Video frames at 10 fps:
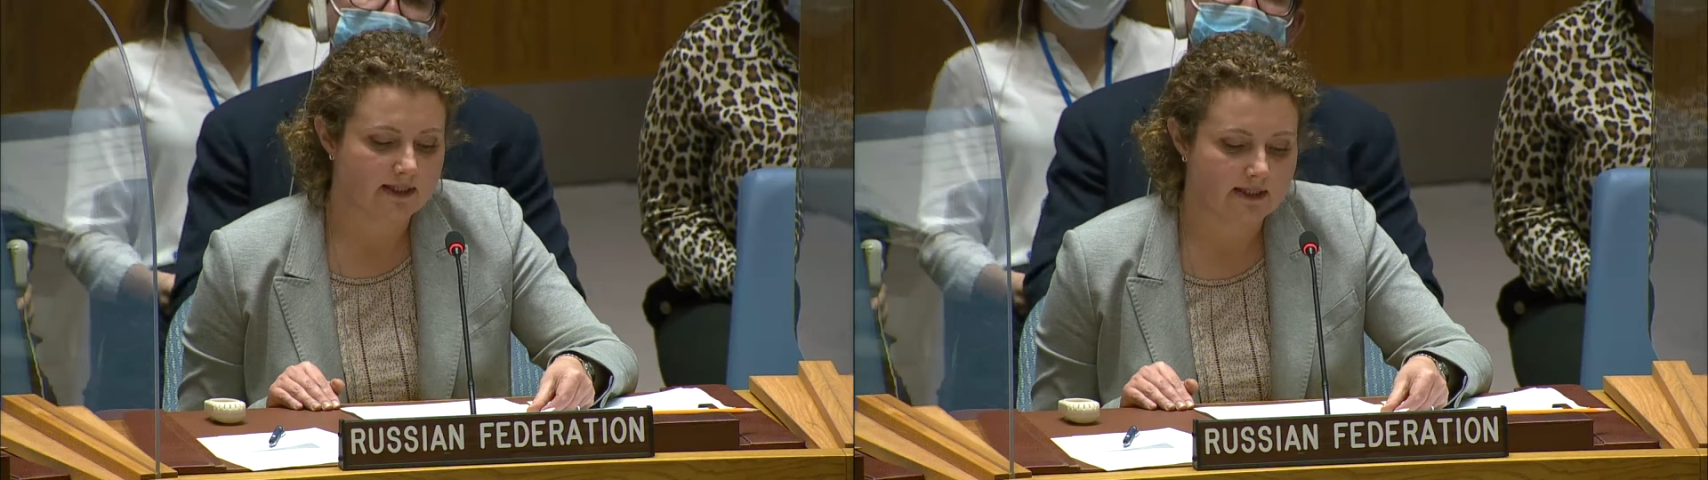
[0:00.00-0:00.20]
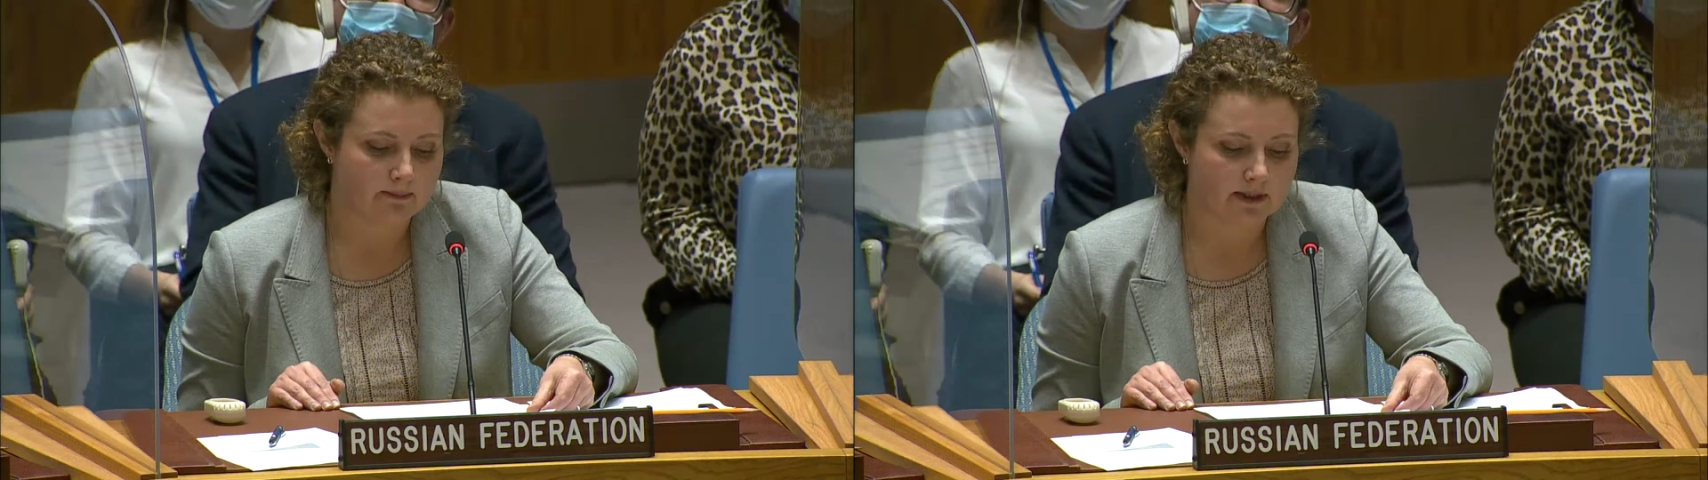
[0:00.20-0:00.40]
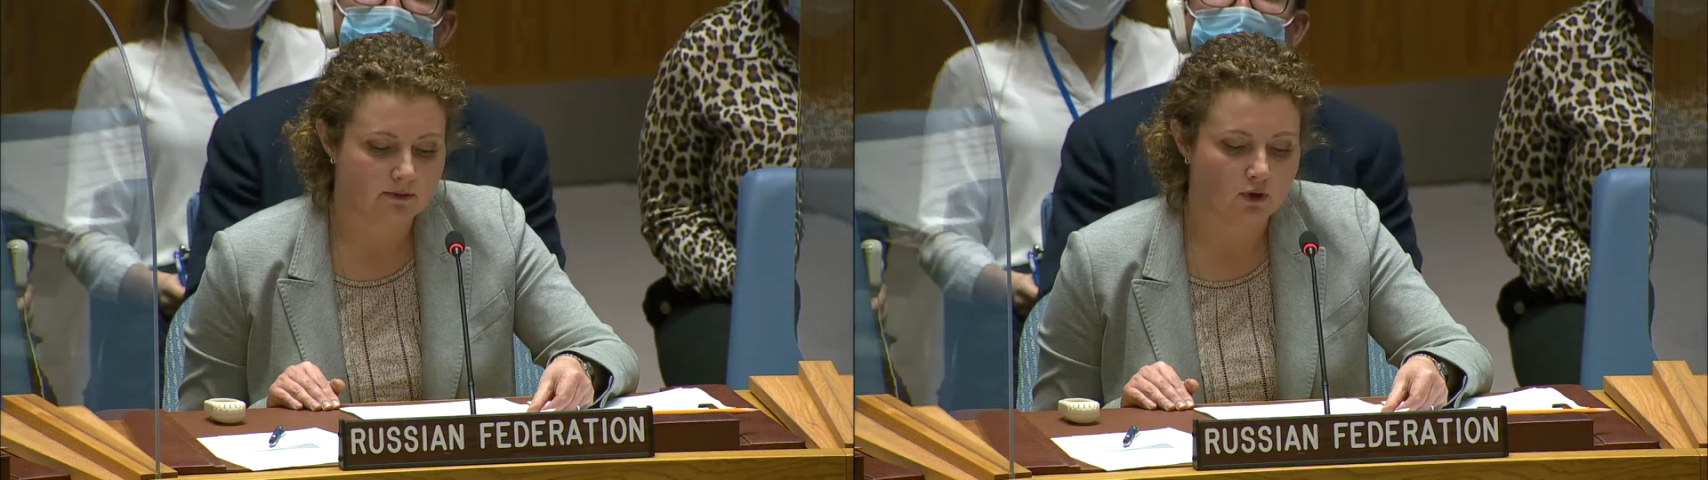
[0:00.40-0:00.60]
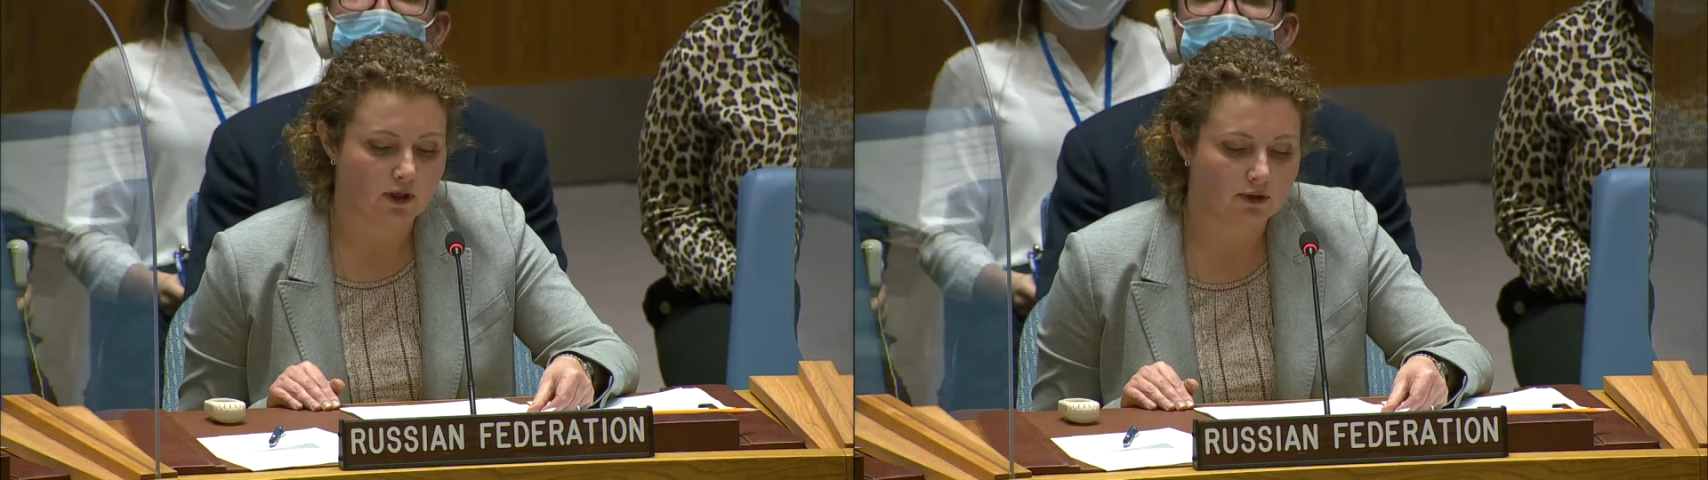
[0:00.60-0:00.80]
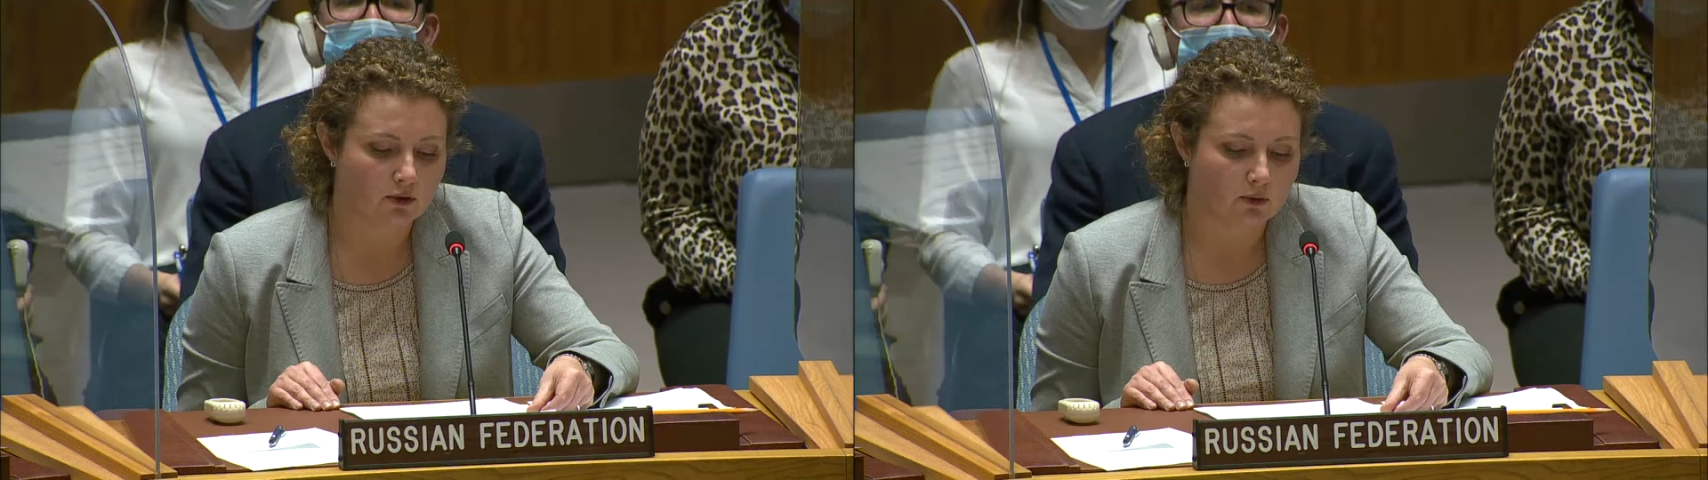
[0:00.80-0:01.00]

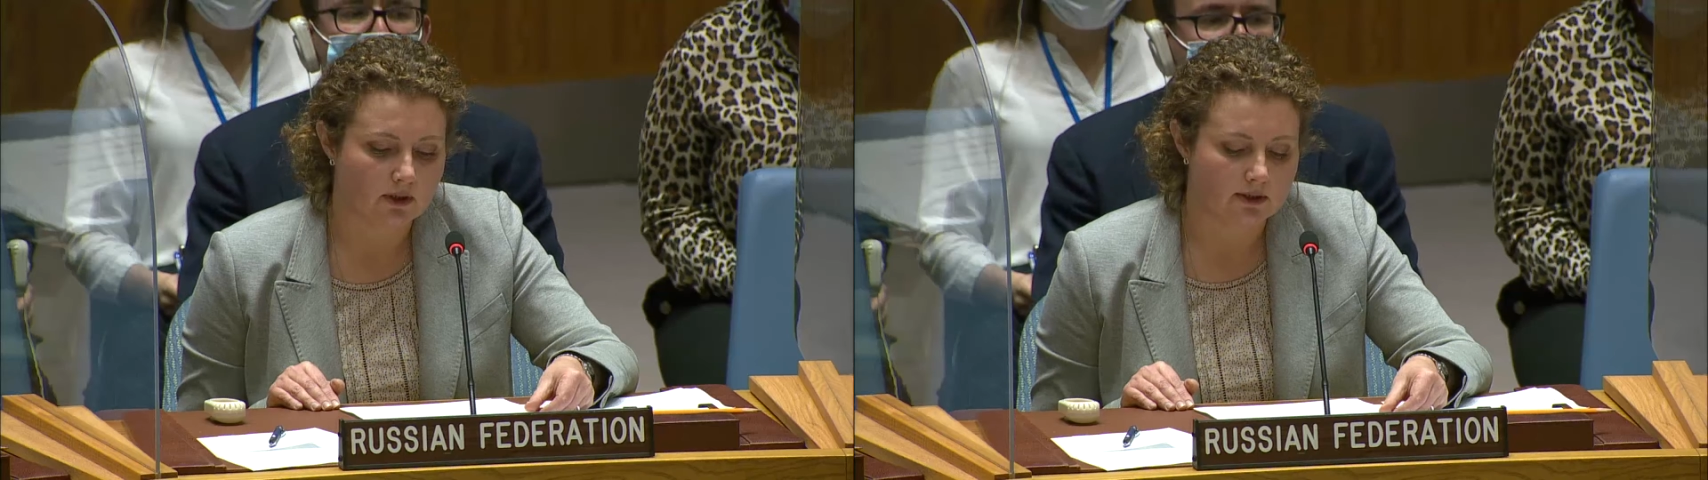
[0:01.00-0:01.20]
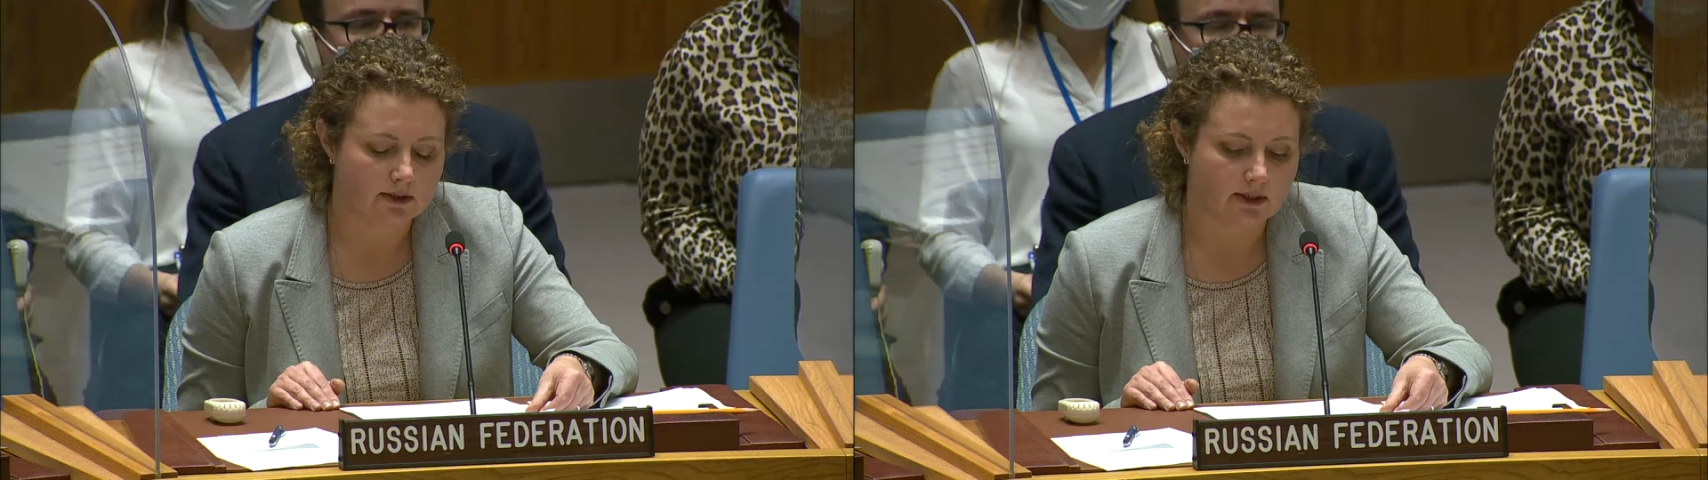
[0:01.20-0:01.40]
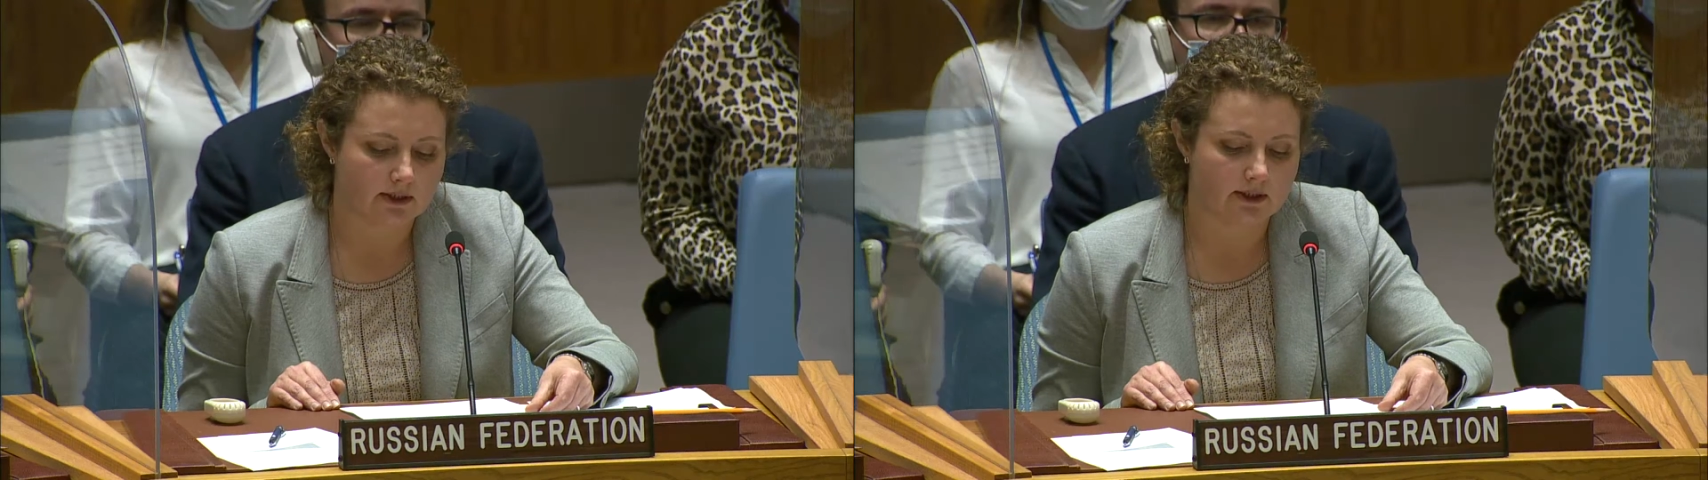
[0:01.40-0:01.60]
including their taking